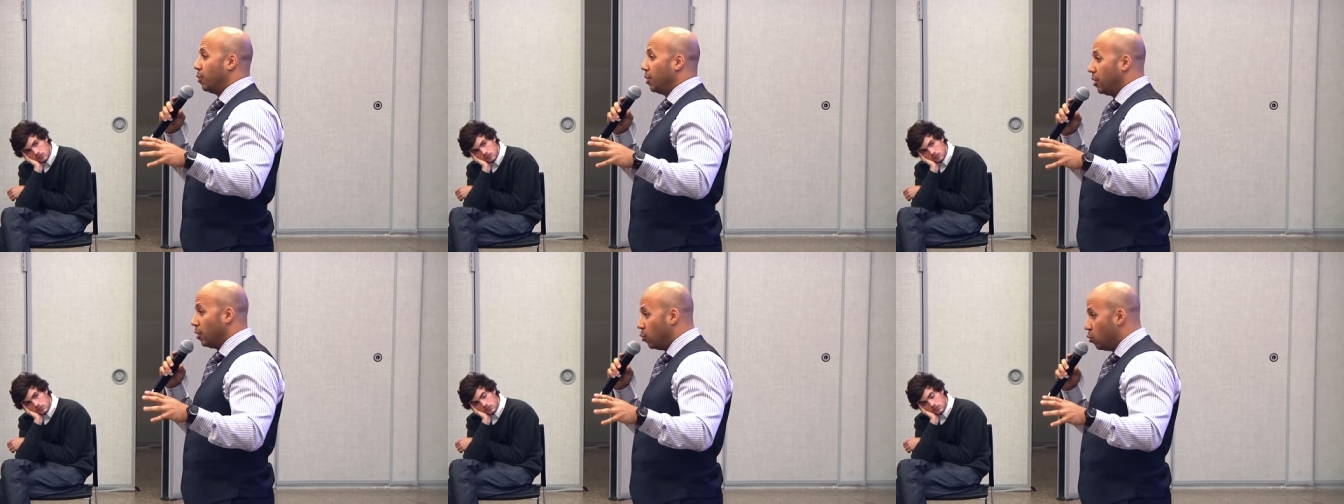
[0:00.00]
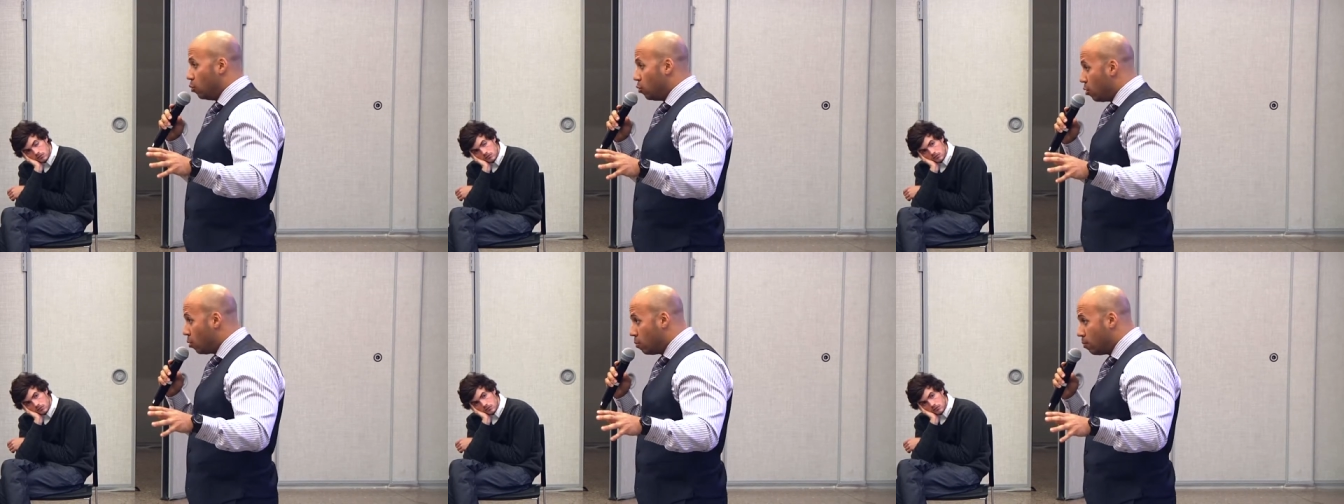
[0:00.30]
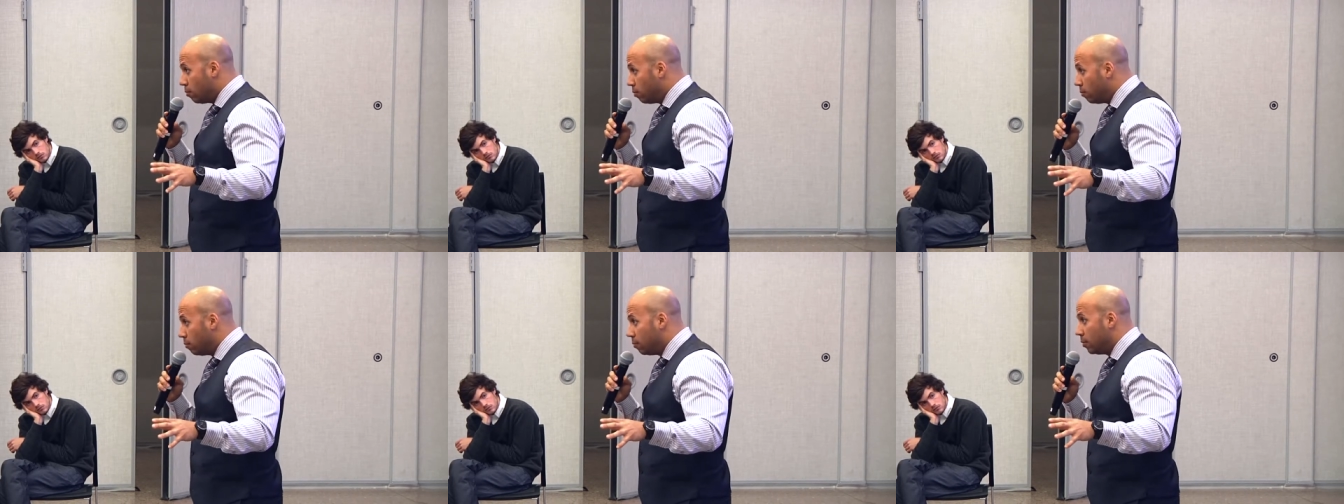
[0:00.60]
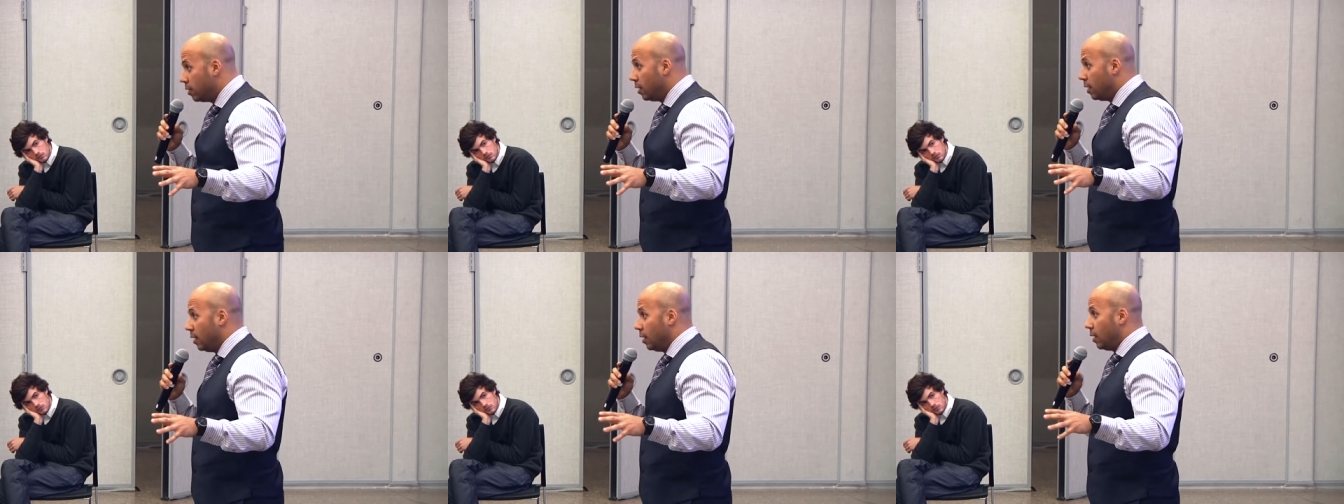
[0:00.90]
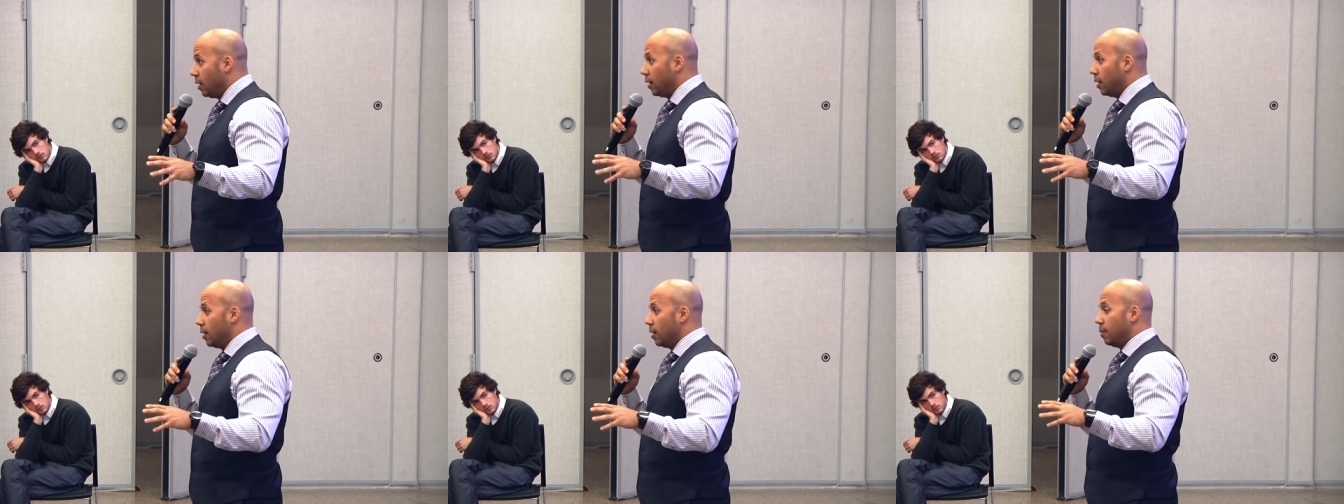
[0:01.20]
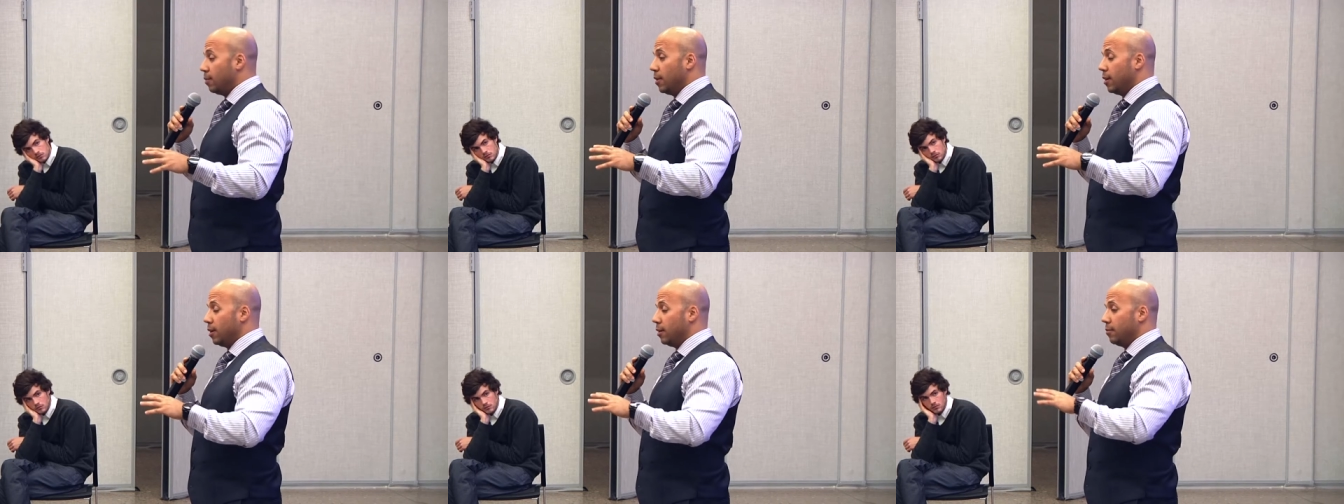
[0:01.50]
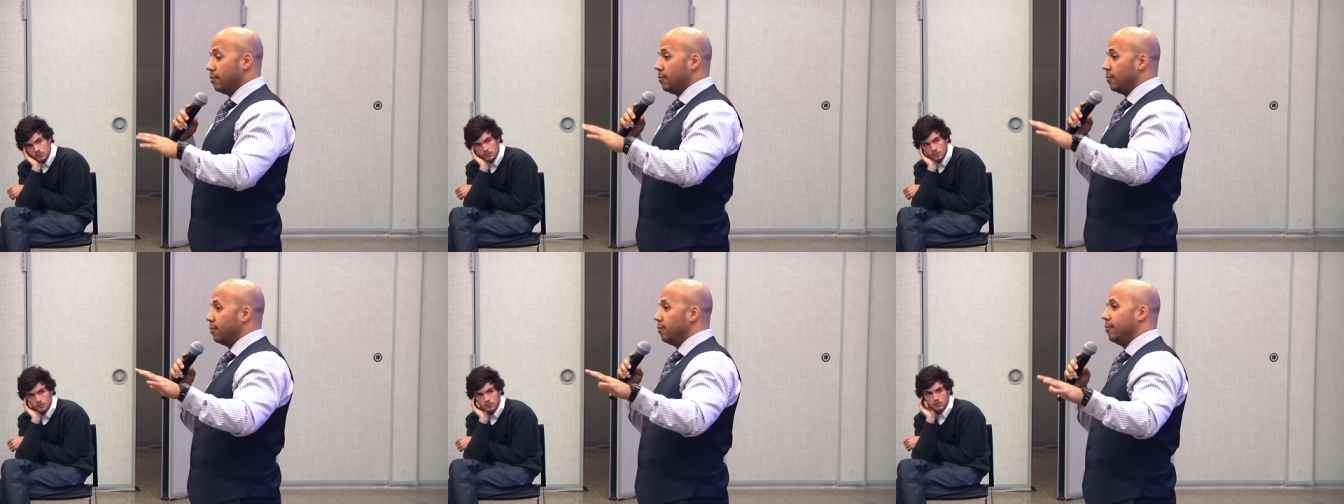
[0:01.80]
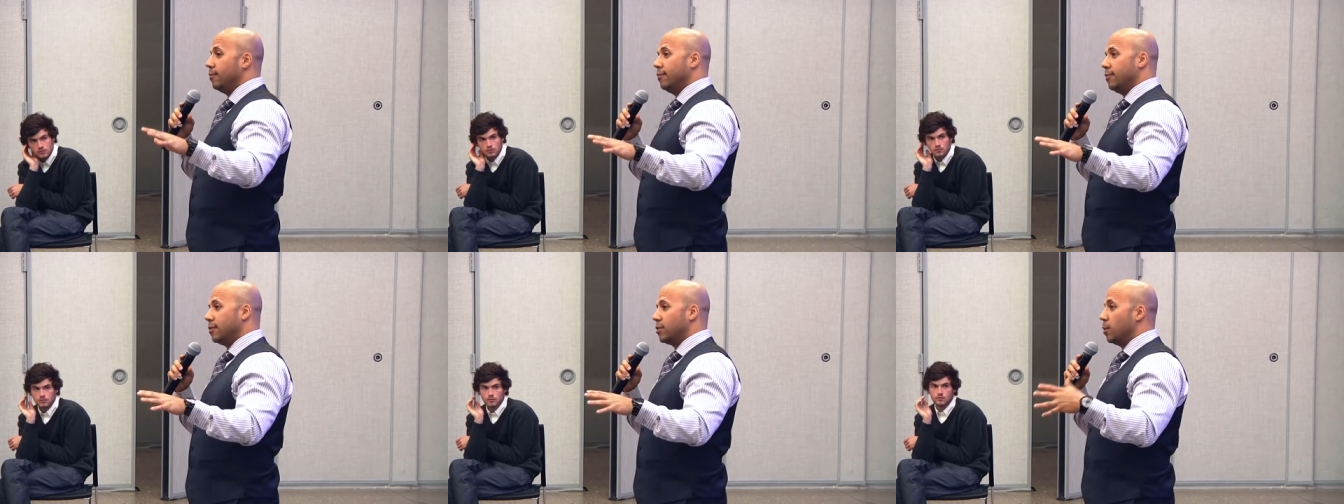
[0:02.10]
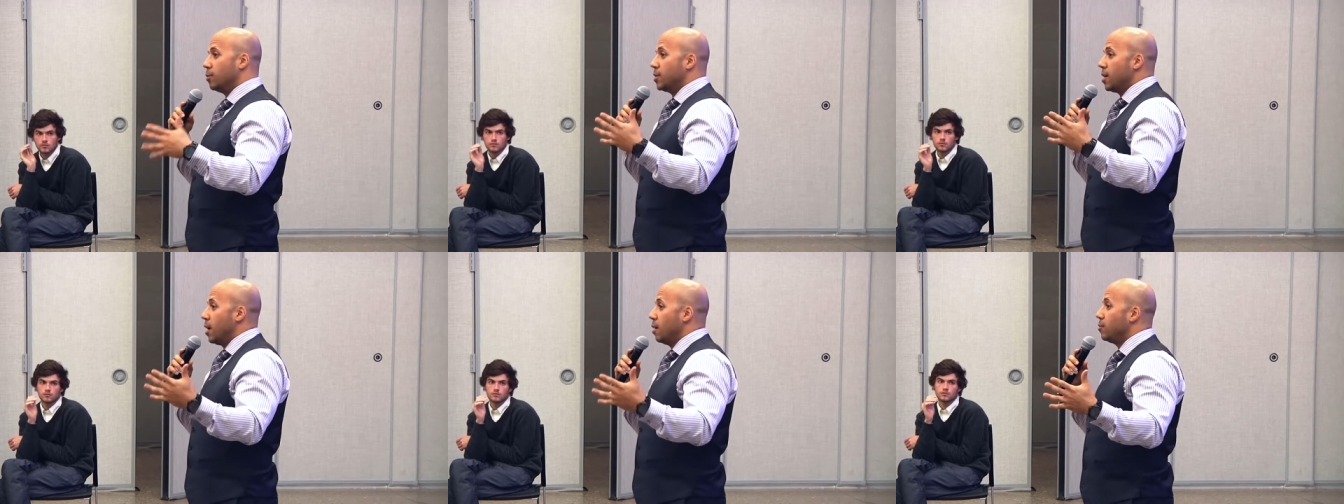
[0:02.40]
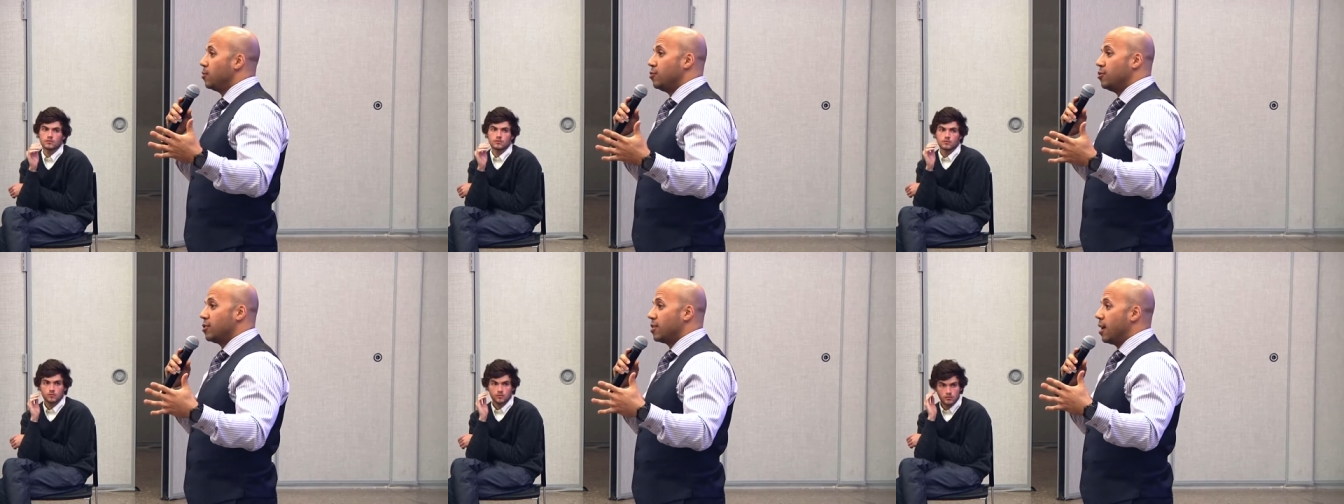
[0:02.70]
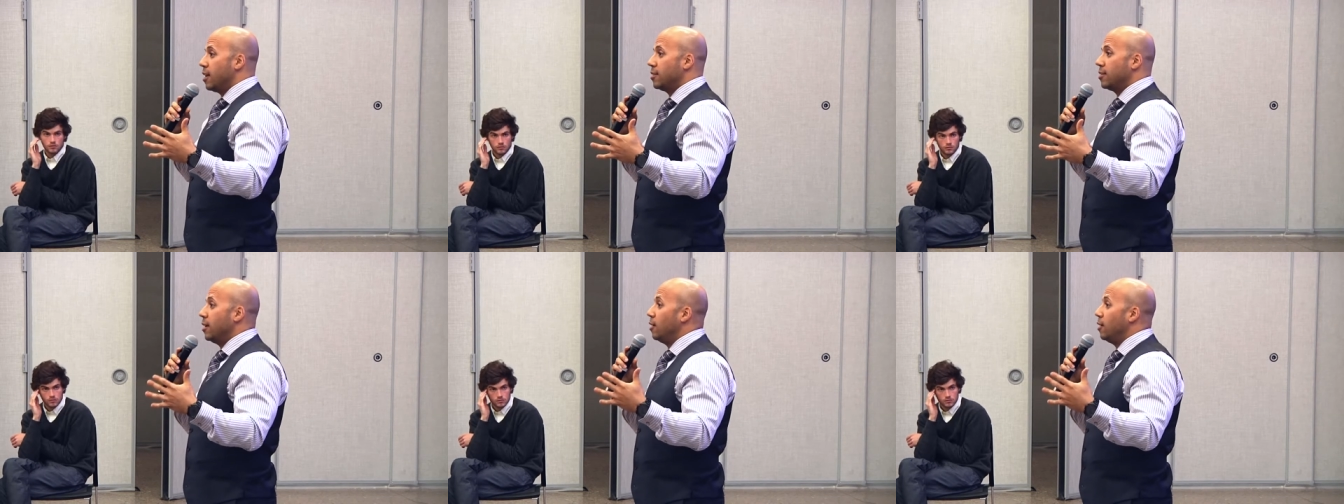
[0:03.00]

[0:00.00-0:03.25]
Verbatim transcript: bringing who home?" And I'm like, "Sometimes you just gotta